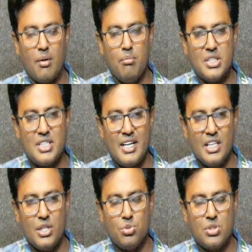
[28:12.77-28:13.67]
Beside
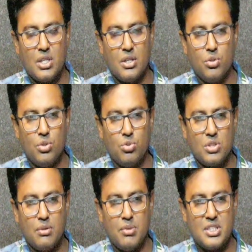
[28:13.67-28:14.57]

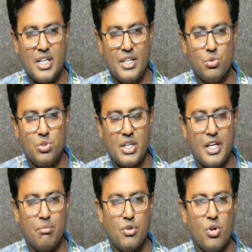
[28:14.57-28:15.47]
the beside
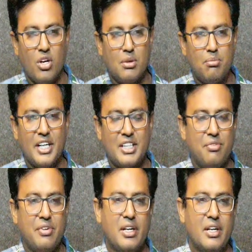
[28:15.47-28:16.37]
username you have some text
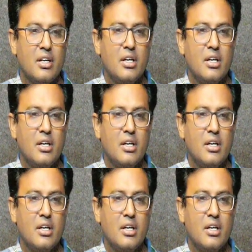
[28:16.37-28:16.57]
field.